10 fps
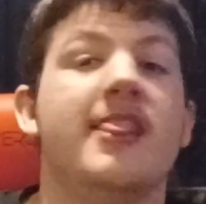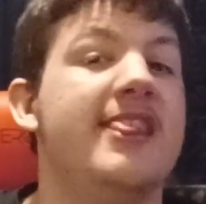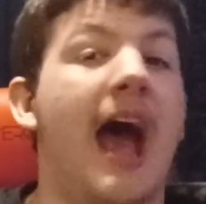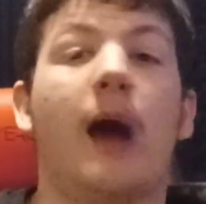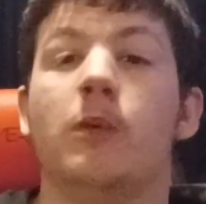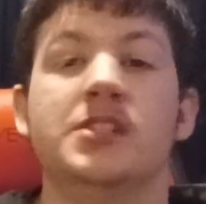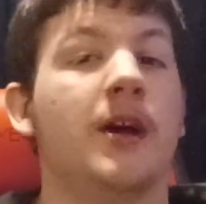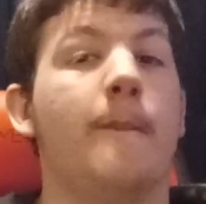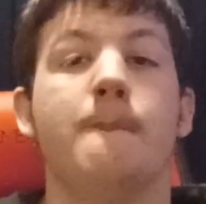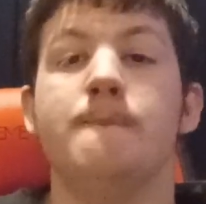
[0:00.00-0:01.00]
That was
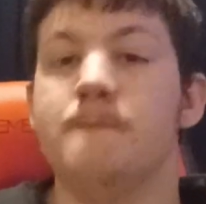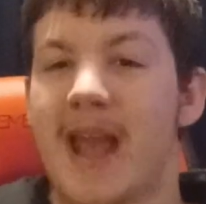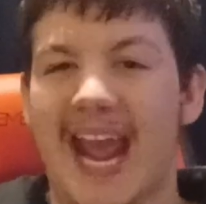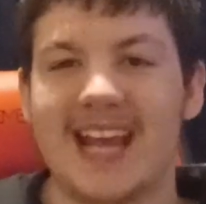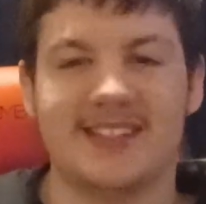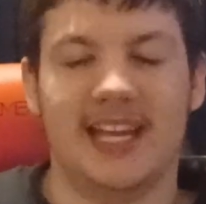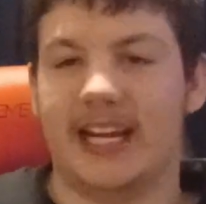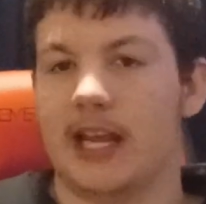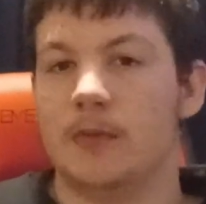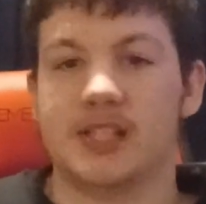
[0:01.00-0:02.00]

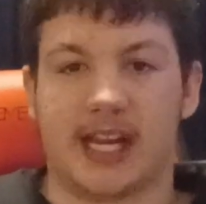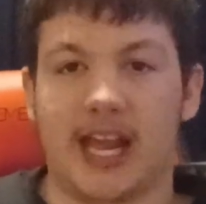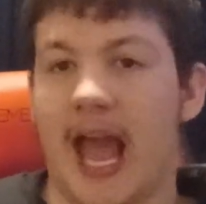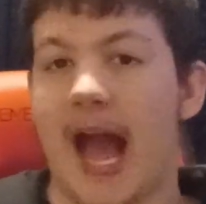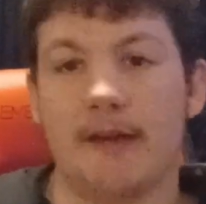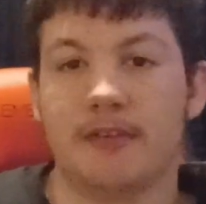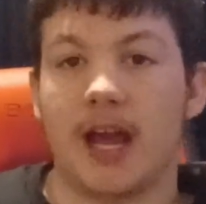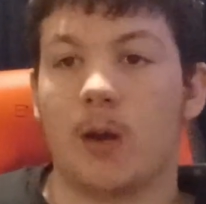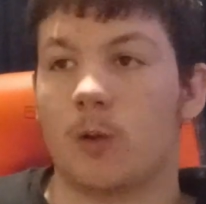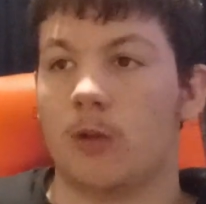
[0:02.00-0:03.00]
amazing. It was like half an
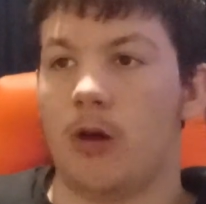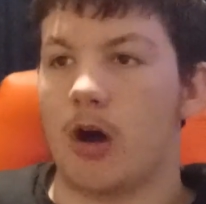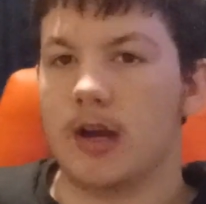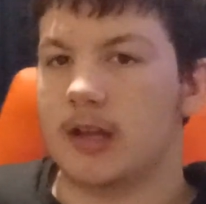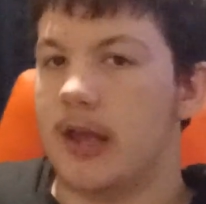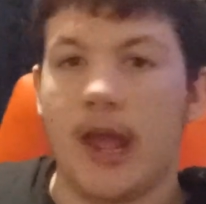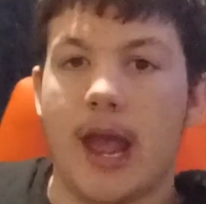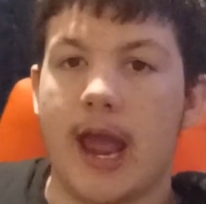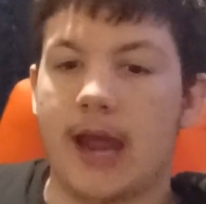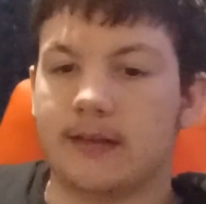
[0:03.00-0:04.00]
hour long.
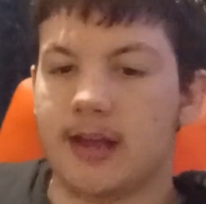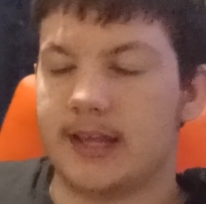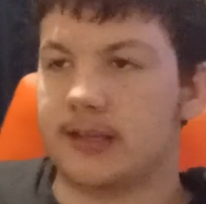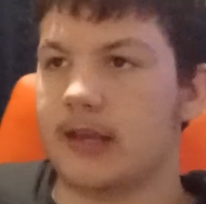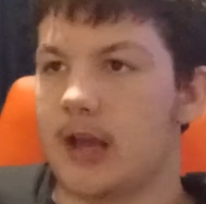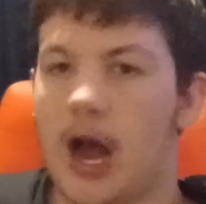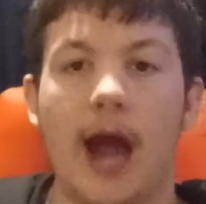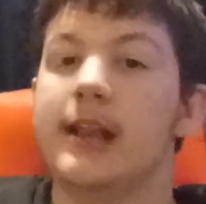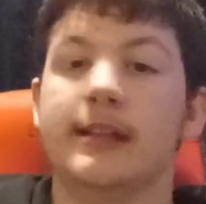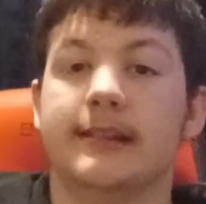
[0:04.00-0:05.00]
And, like,
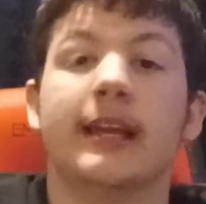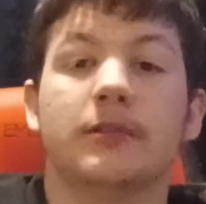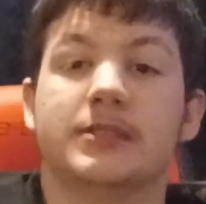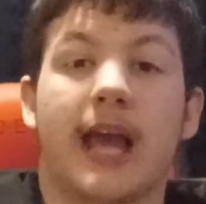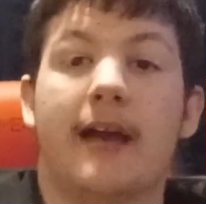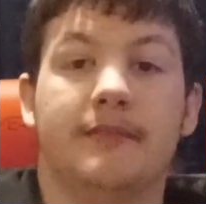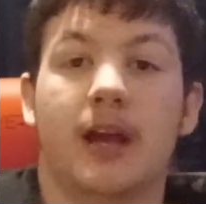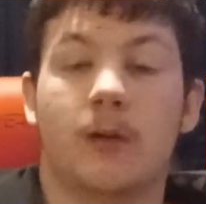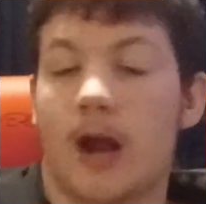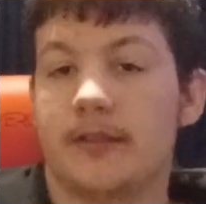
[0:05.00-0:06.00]
I didn't think it was half an
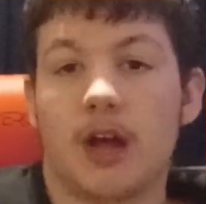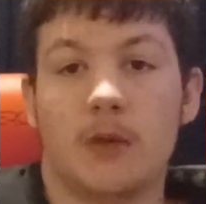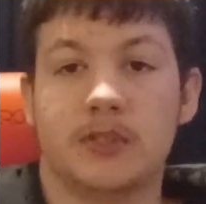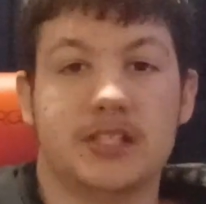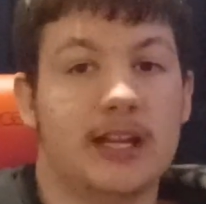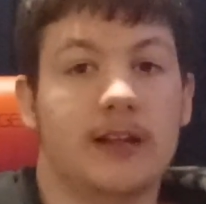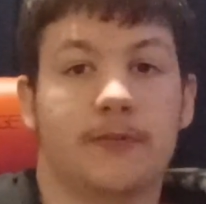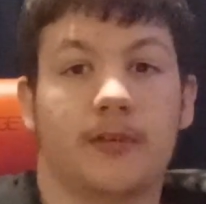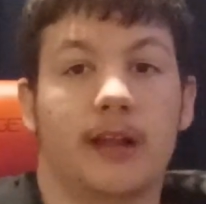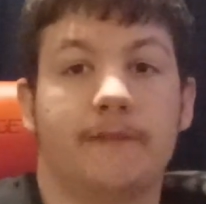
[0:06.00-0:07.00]
hour. I thought it was sitting there
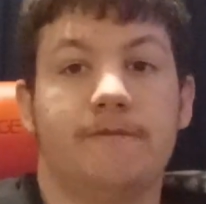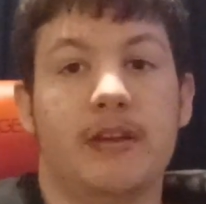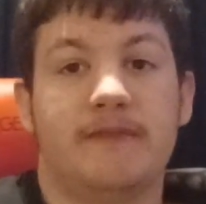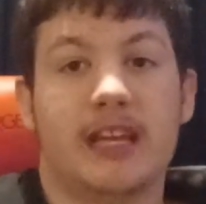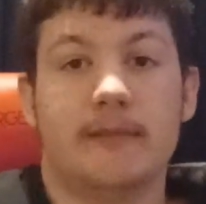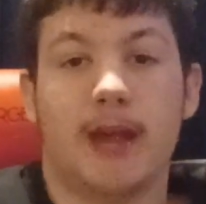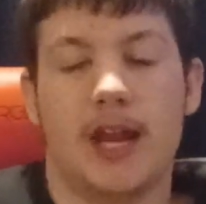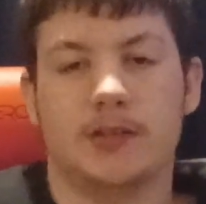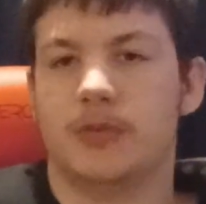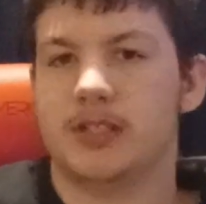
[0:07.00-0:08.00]
for like 15
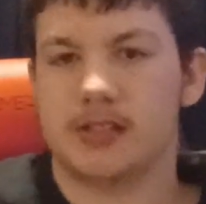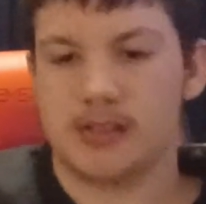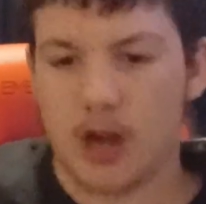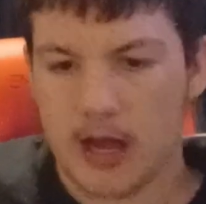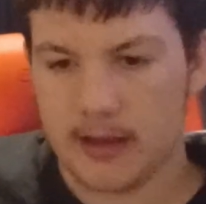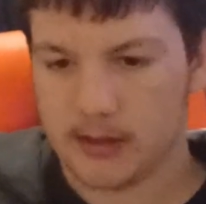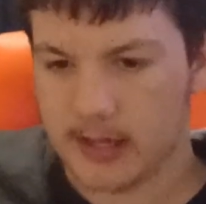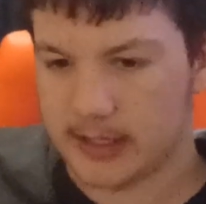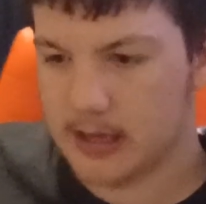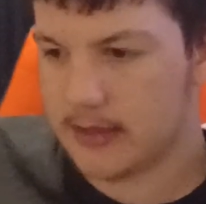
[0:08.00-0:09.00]
minutes, which is not
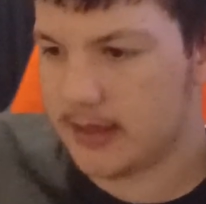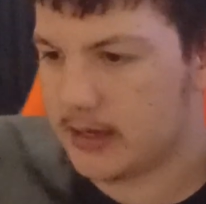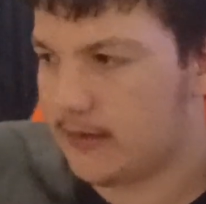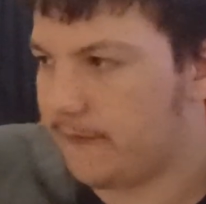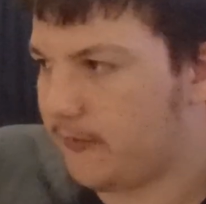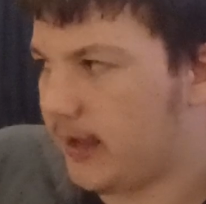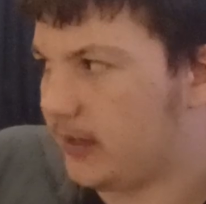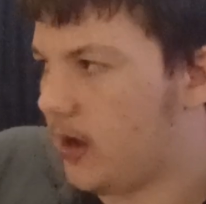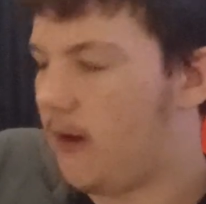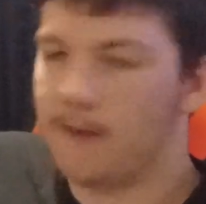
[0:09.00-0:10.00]
like a thing of,
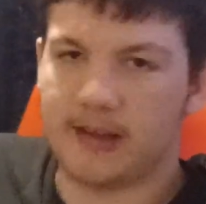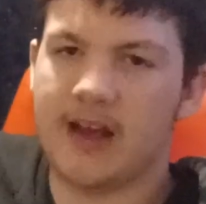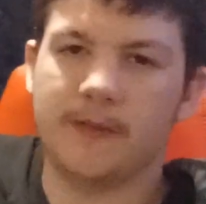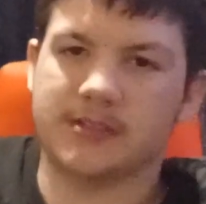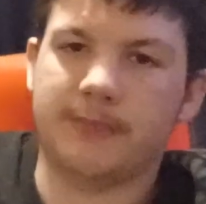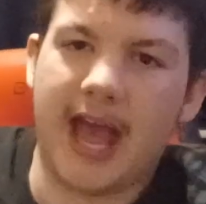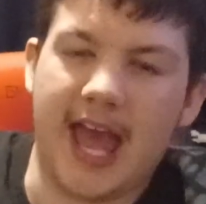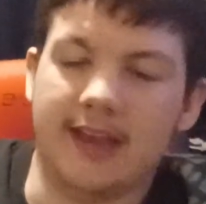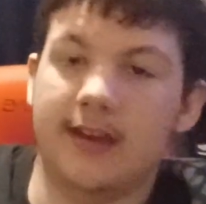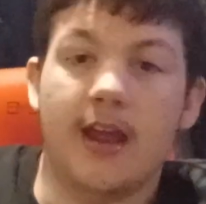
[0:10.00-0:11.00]
like, oh yeah, it was
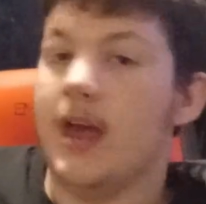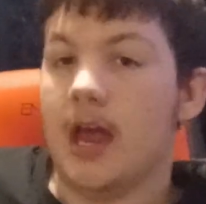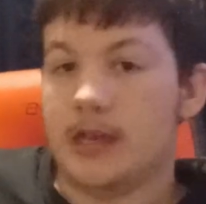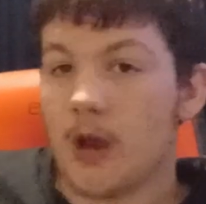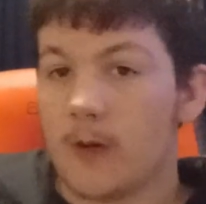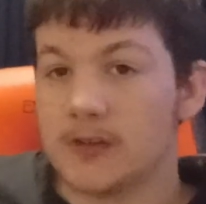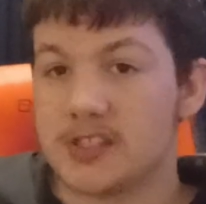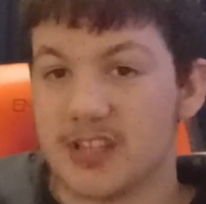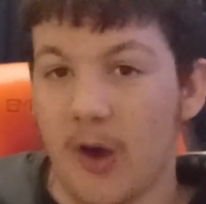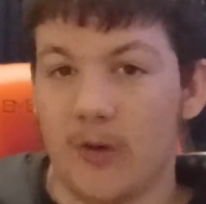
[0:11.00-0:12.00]
bad. No, it's
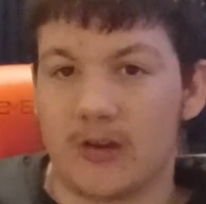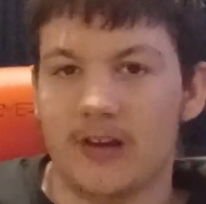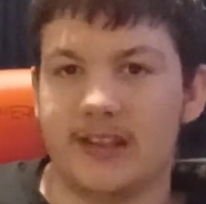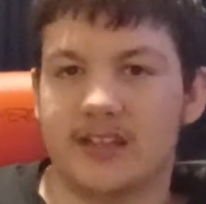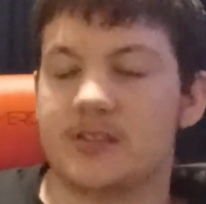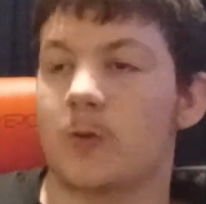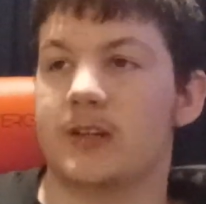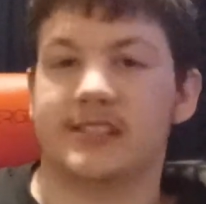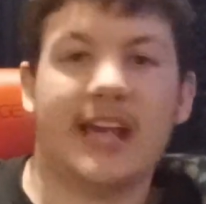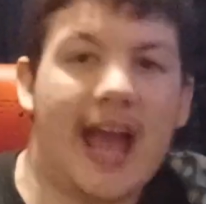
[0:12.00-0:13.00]
so good. The
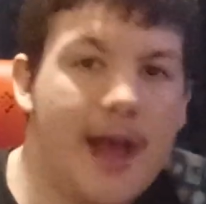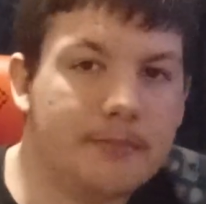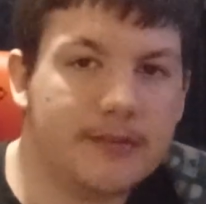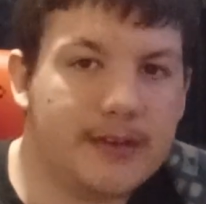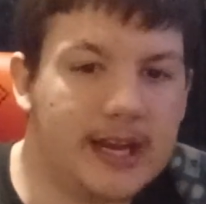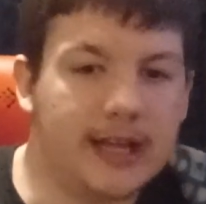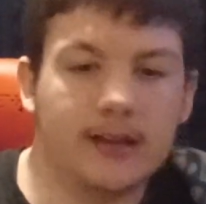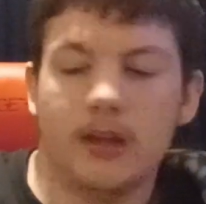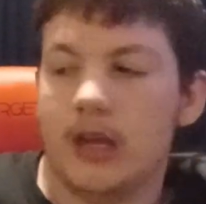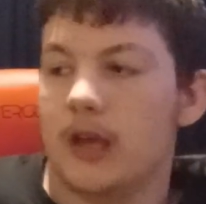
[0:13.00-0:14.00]
story's captivating.